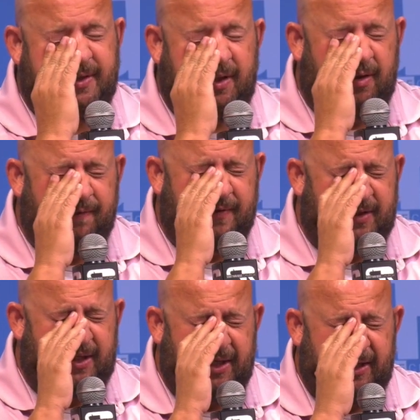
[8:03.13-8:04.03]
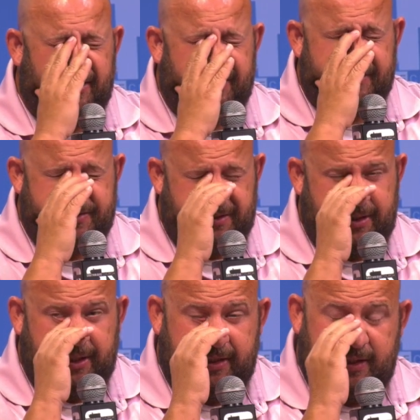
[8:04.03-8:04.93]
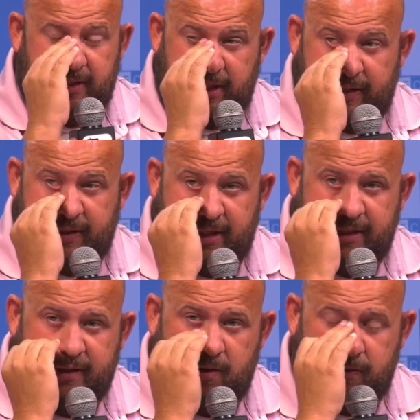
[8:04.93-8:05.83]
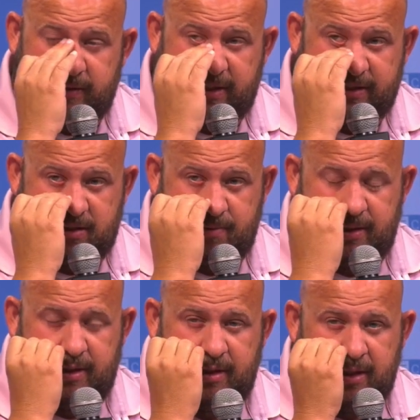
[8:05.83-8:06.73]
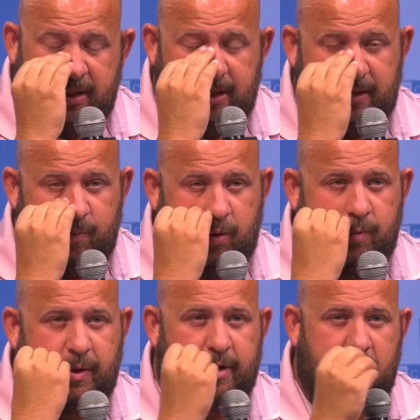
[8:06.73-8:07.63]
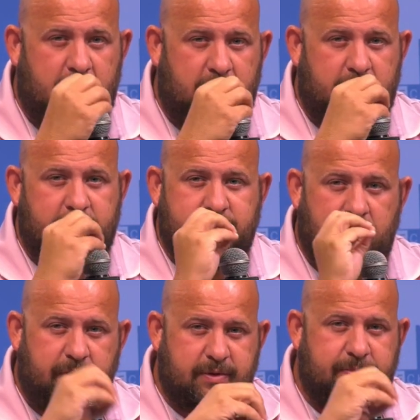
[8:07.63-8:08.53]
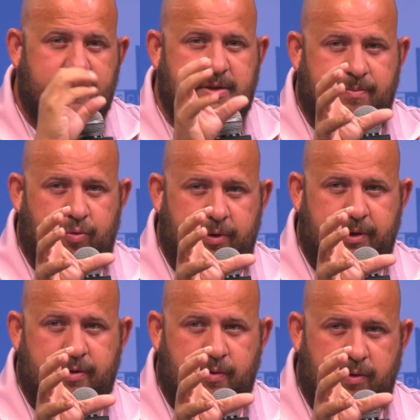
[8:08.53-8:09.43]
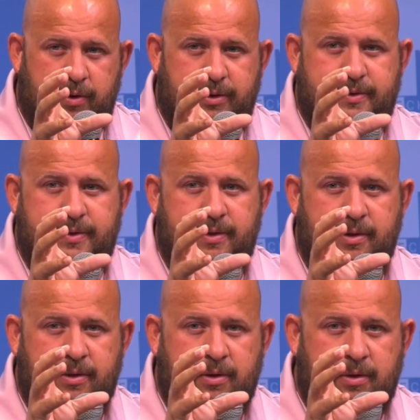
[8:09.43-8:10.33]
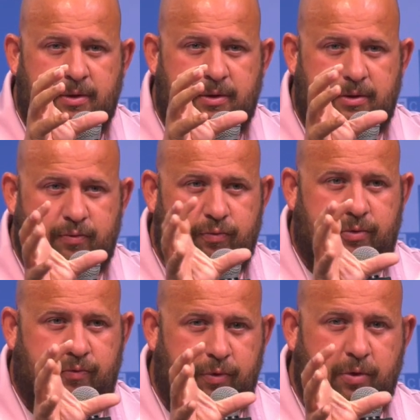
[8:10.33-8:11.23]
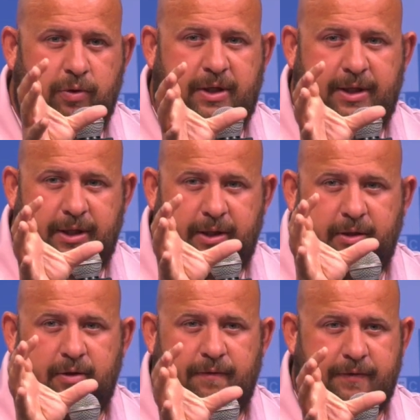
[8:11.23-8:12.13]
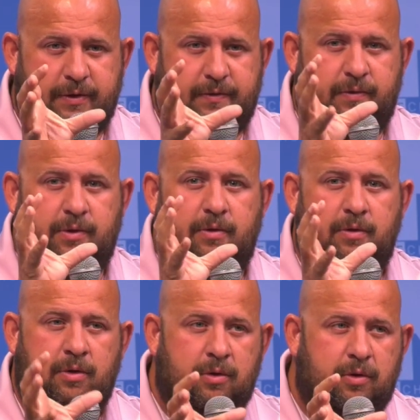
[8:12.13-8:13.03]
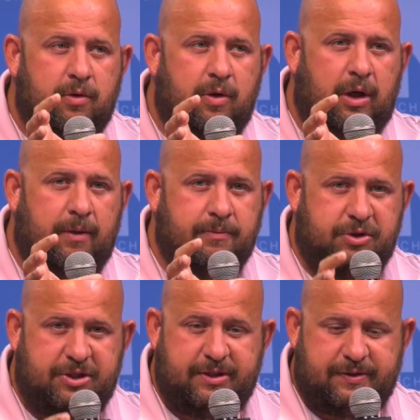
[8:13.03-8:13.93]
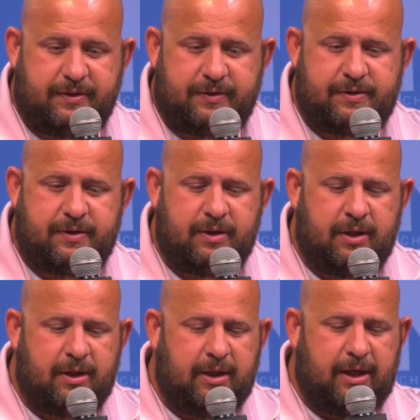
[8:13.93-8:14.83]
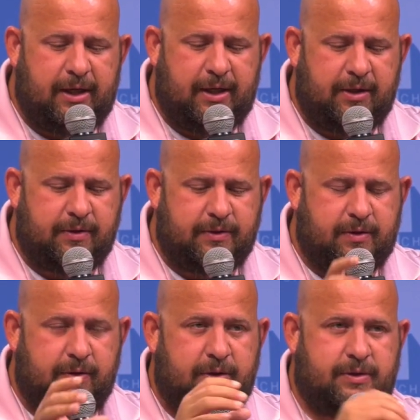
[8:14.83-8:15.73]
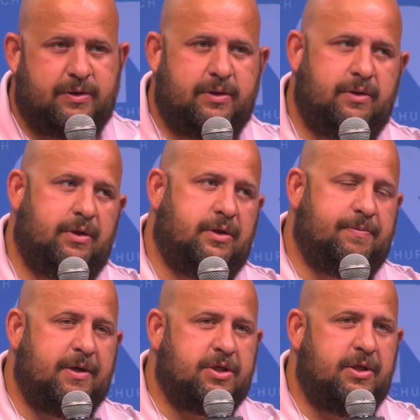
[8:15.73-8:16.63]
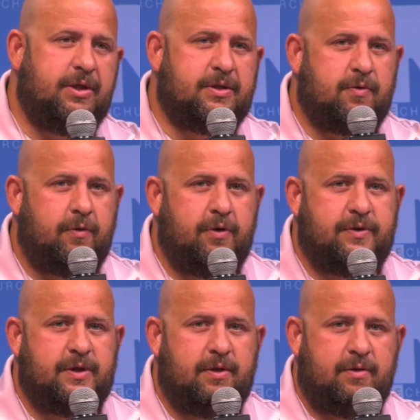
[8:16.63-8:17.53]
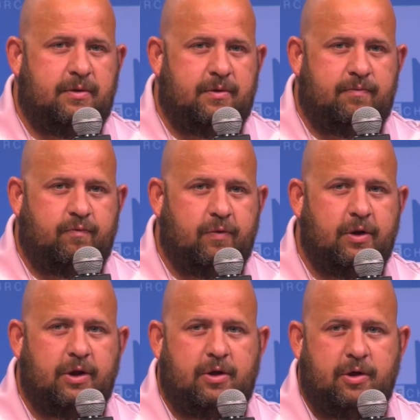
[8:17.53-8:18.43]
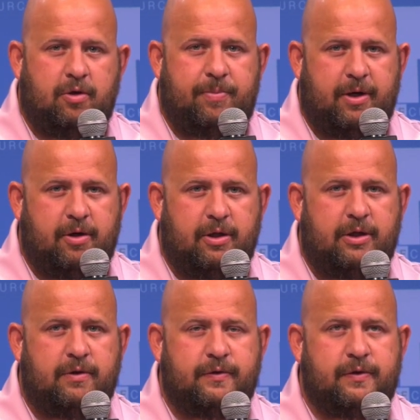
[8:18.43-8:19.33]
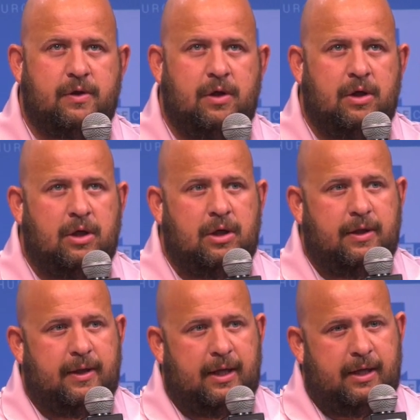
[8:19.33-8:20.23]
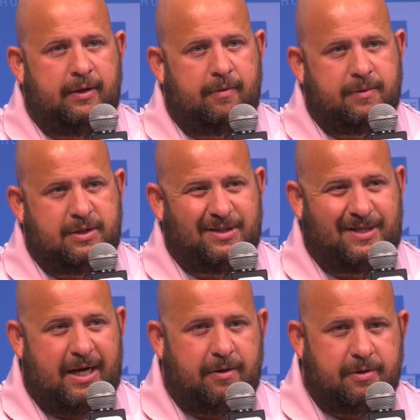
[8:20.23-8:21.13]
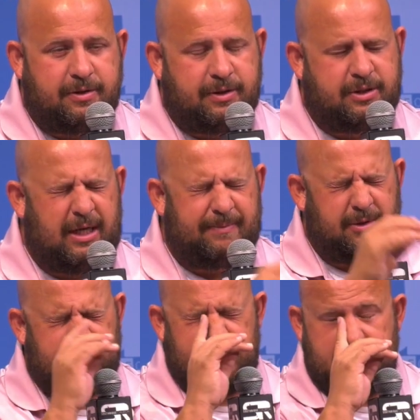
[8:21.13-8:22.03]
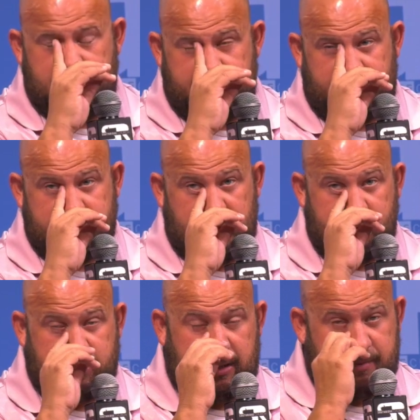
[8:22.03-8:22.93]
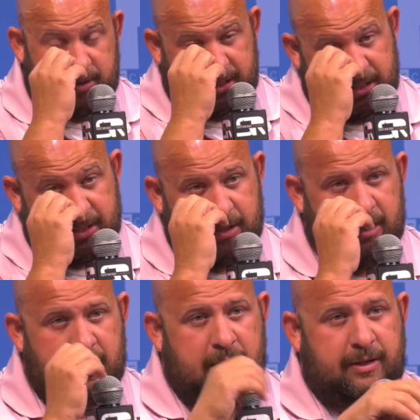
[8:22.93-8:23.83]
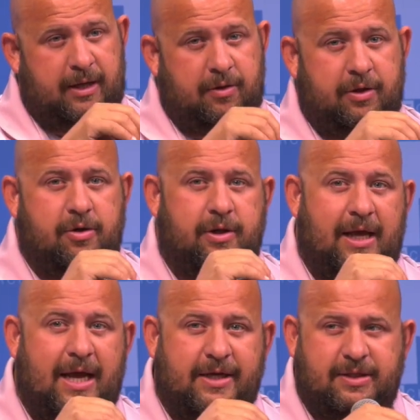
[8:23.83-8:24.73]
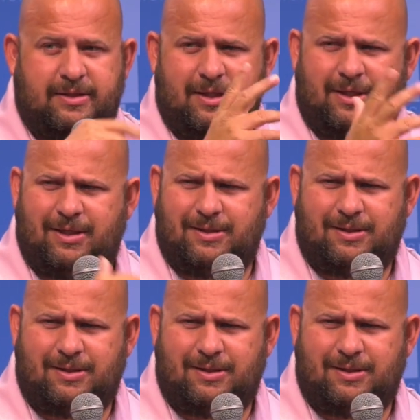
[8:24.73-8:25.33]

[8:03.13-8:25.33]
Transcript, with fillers: of the kings and anything like that in the Old Testament, in one way or another, is always meant to point towards the the real King of Israel, um, Jesus and so there's, especially in this story, you see the, the really clear parallels that there was these doubters in chapter 10, 1 Samuel chapter 10, that literally asked, they said, can,